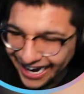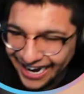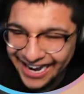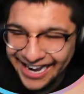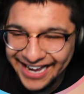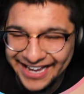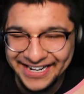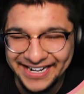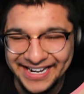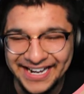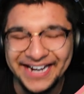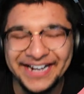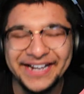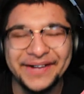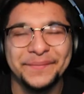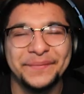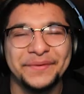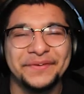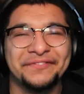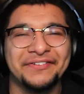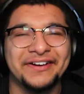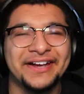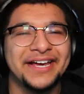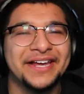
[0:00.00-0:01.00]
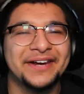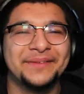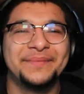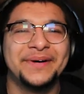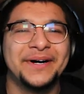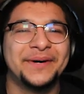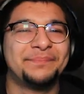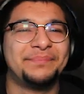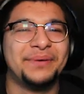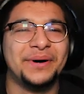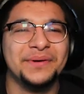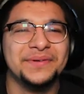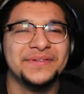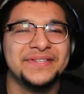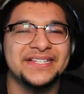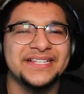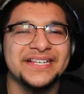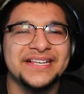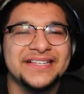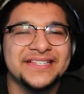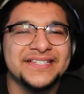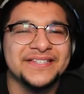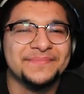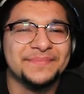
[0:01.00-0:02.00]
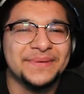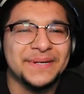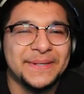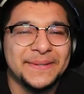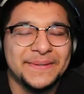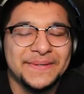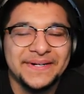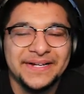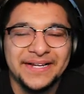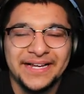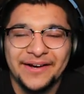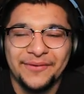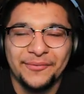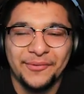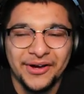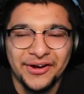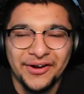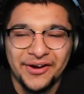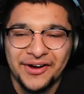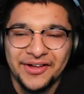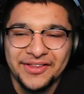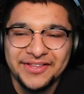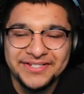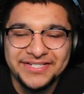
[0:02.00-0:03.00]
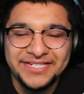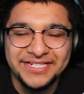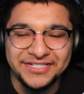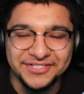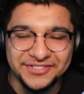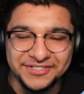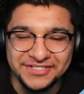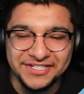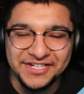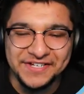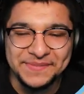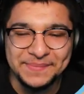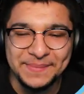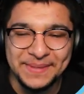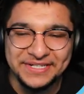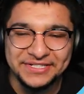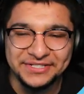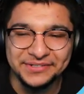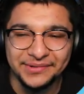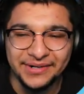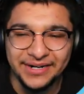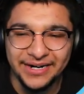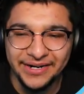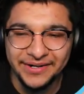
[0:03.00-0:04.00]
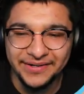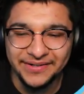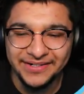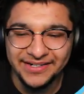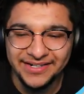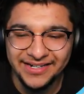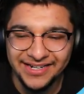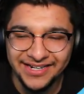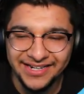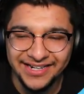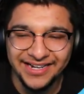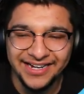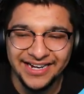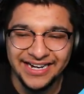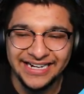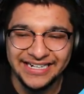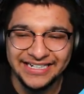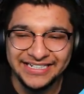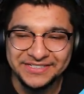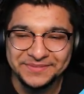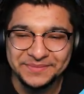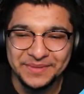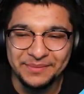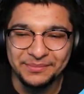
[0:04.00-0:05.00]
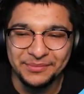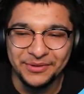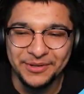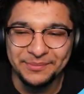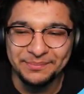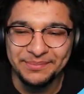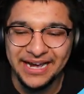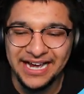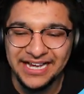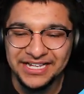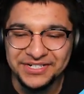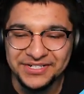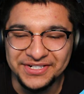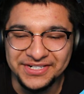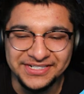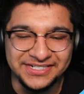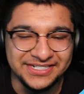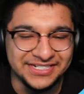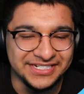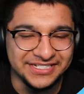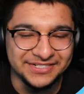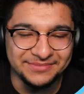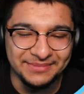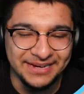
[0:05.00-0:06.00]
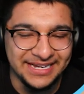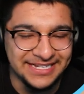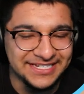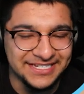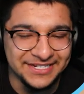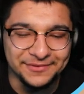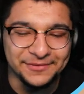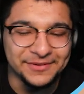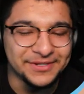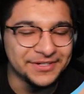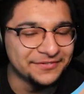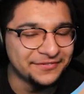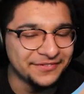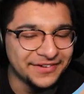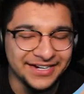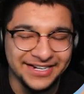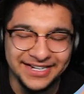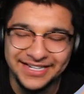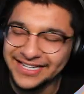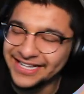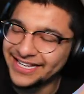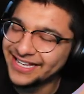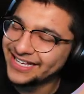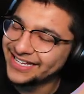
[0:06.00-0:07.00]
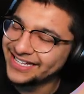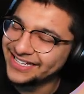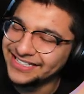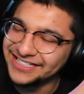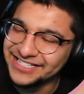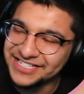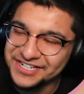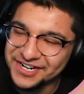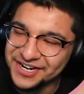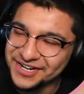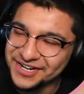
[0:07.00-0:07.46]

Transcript: And how can we forget about postseason, bro? When all the seniors just mess around. As my boy Patrick just messing with fucking.